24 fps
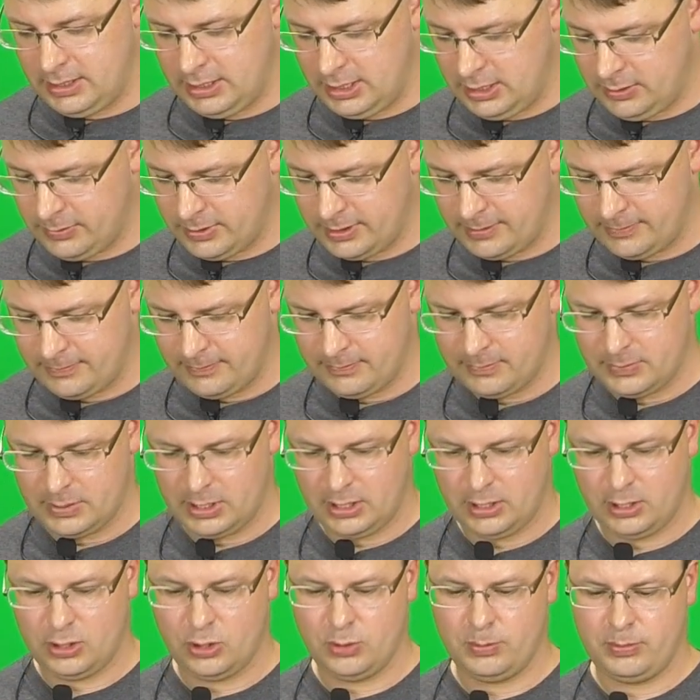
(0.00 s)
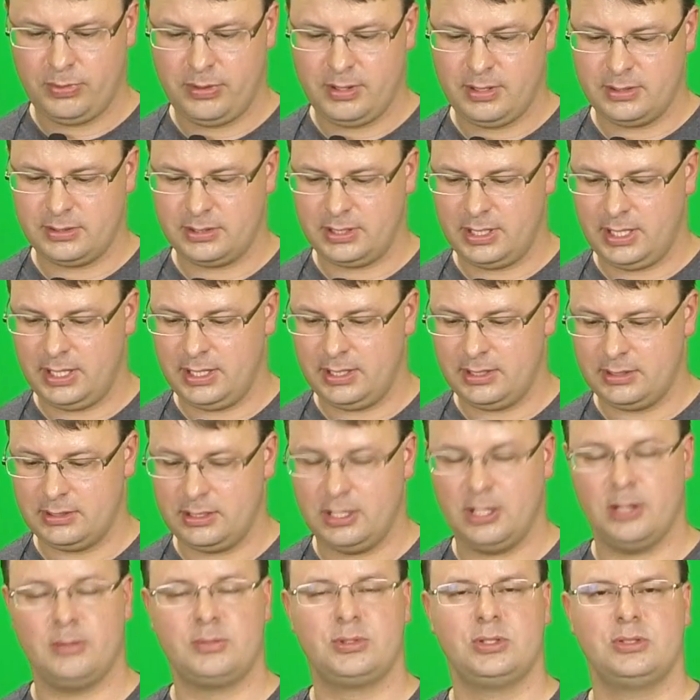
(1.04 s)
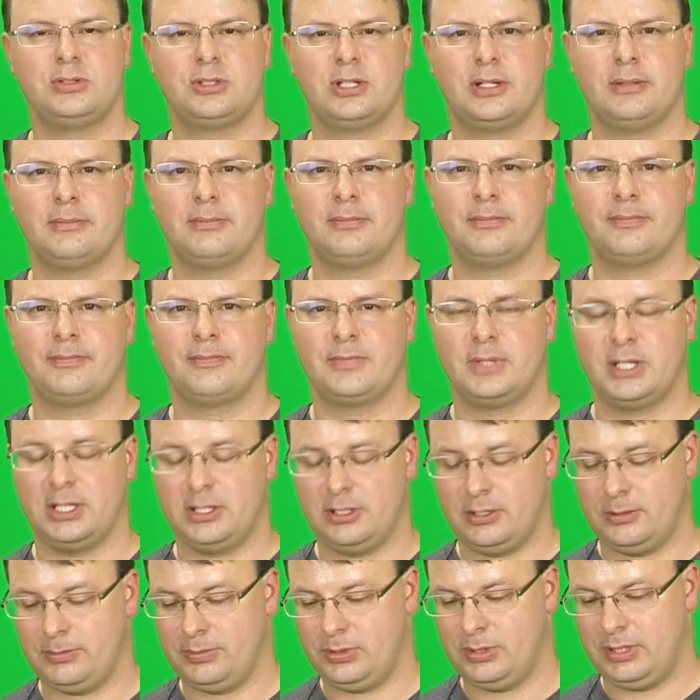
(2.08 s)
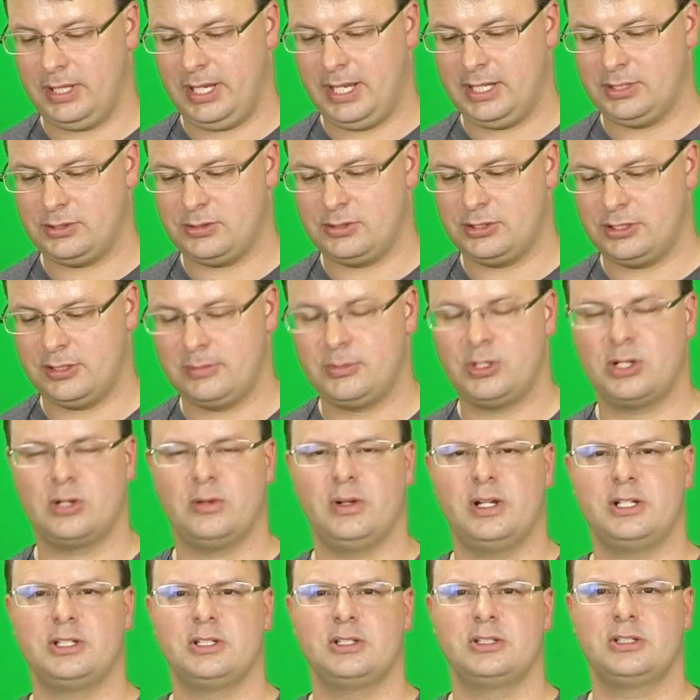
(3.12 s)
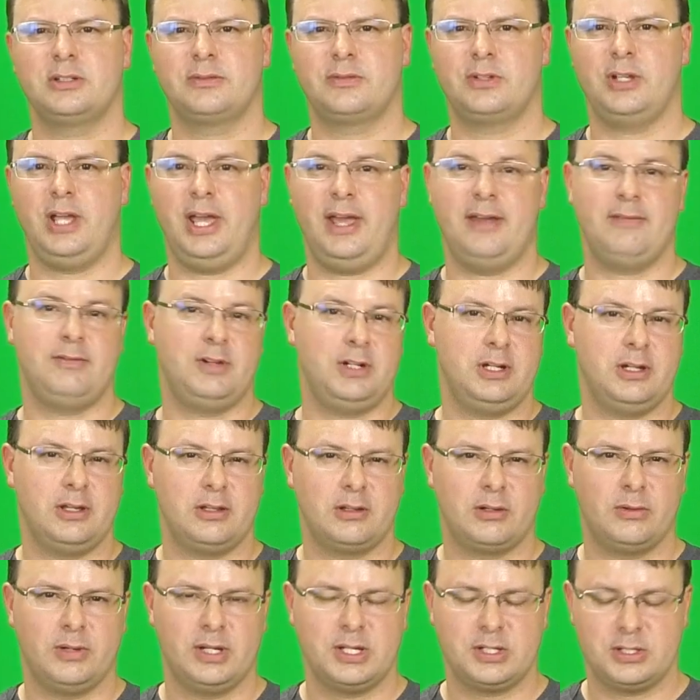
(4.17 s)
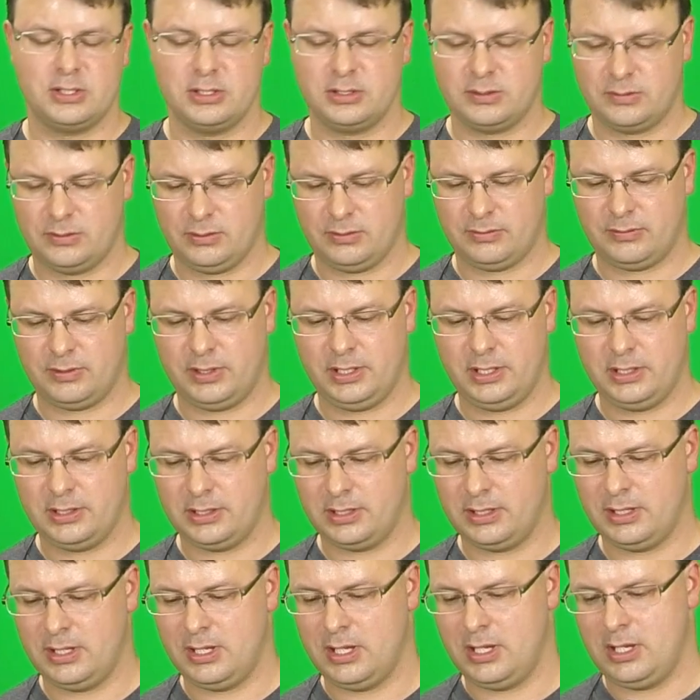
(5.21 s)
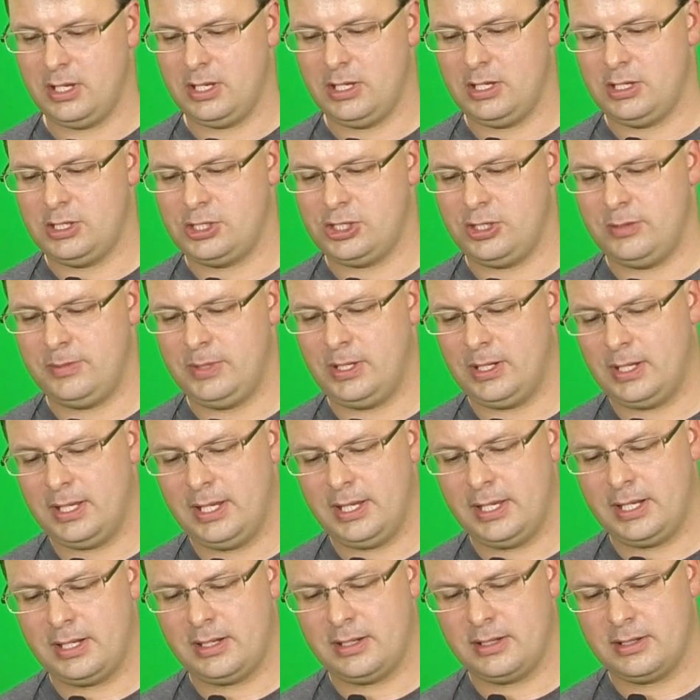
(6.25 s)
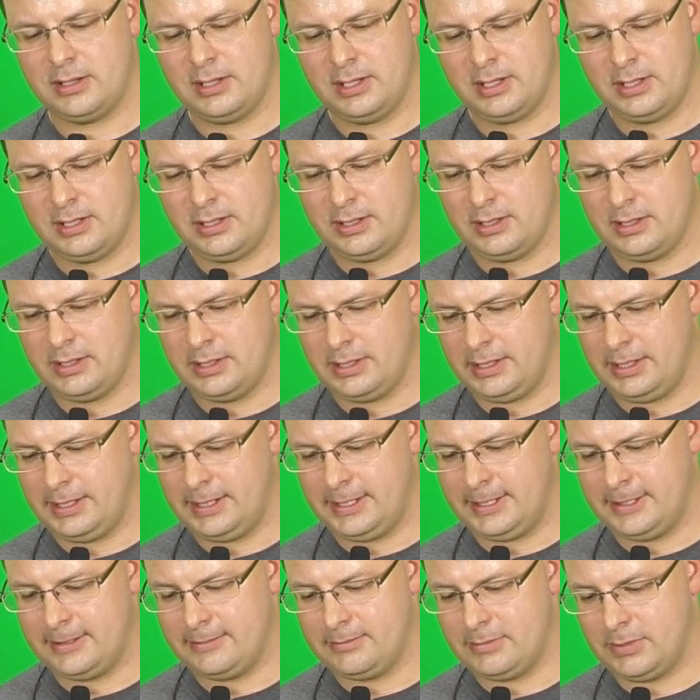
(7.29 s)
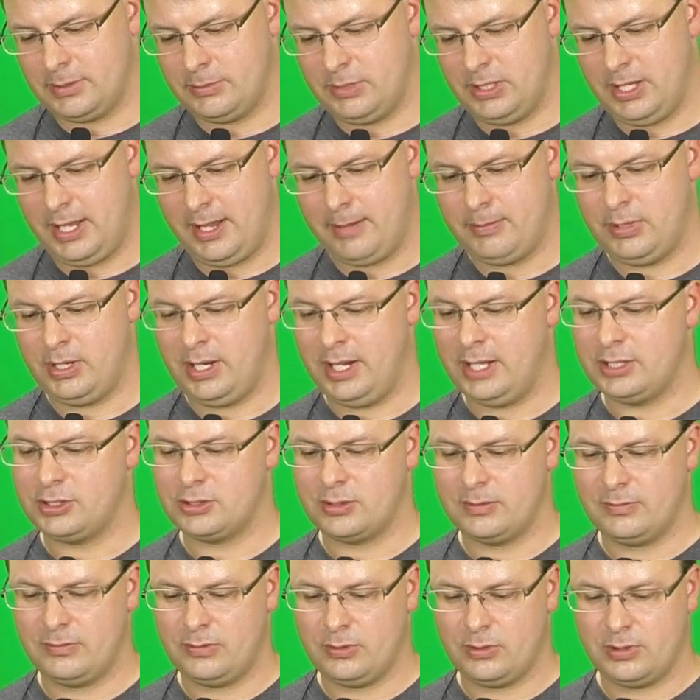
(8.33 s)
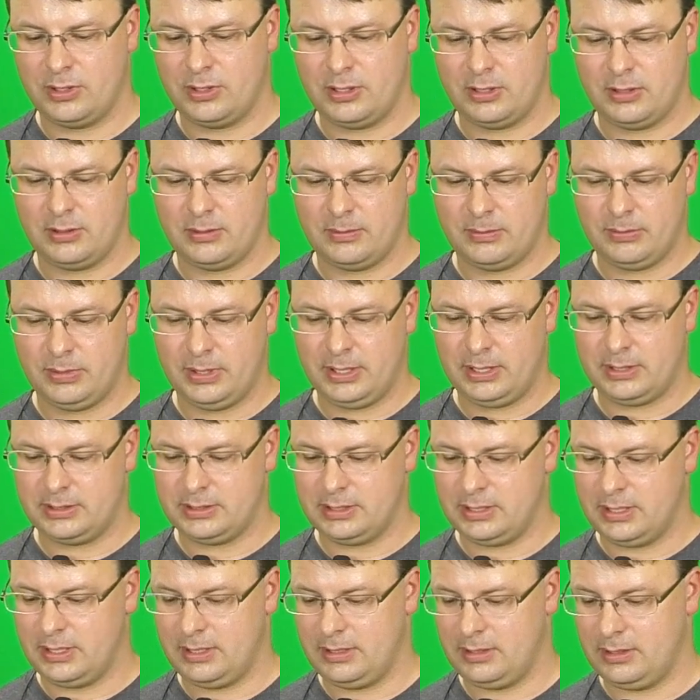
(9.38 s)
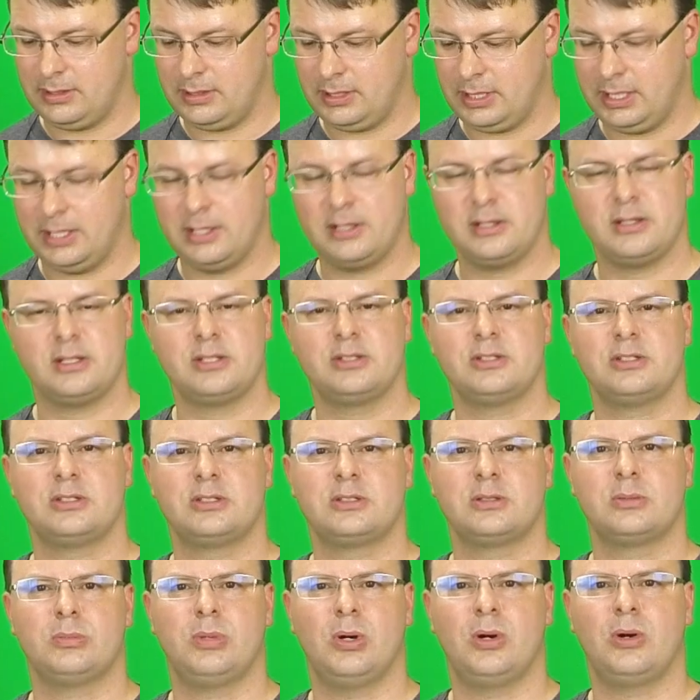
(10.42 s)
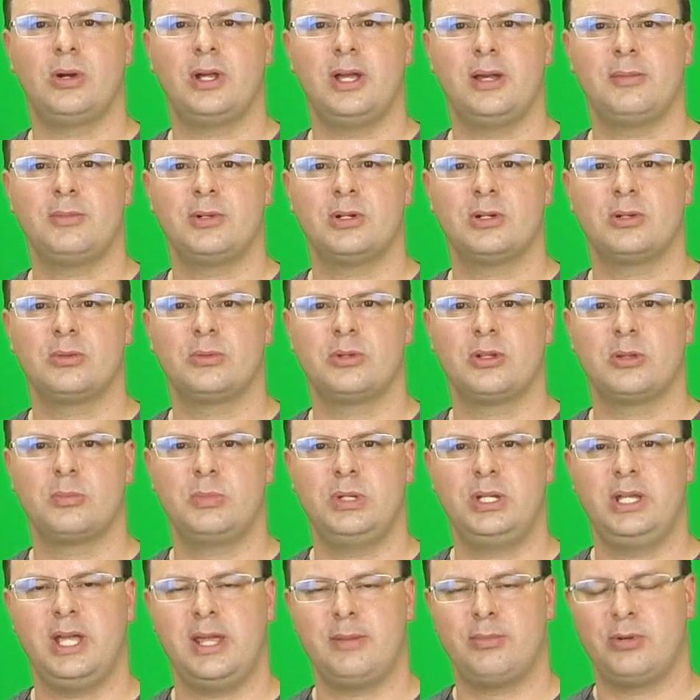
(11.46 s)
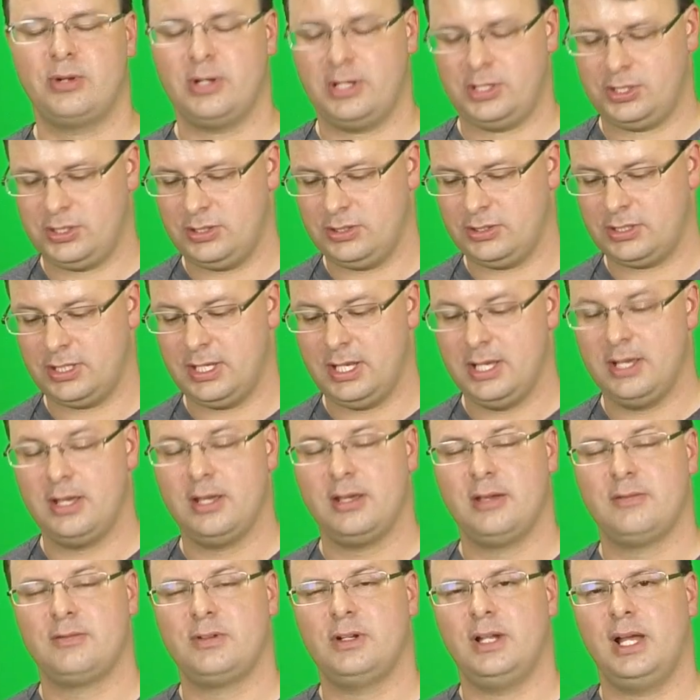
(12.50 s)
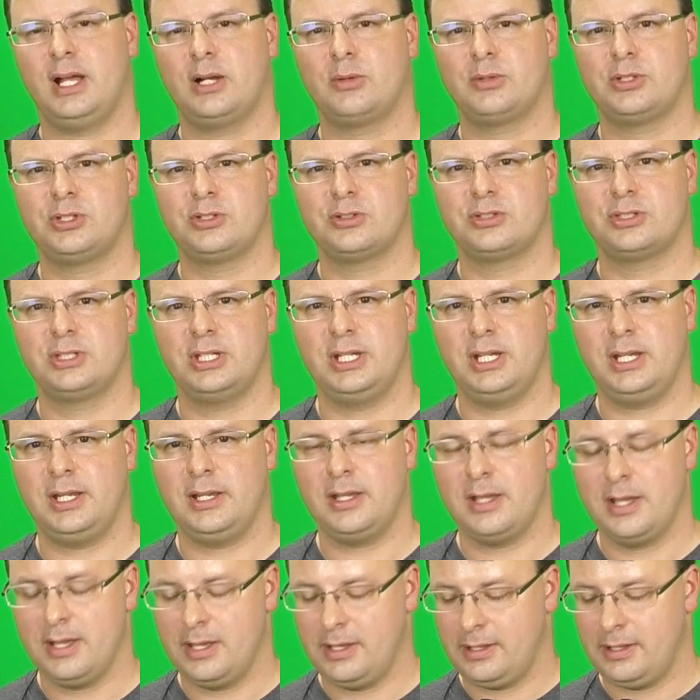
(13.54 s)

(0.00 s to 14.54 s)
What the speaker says: anyway, I hope this has helped you some. I hope it answered some of your questions. If you have any other questions, feel free to shoot me a line. I'll be happy to answer them for you. But again, this is Paul Kepner with PK Productions. If you like what you see,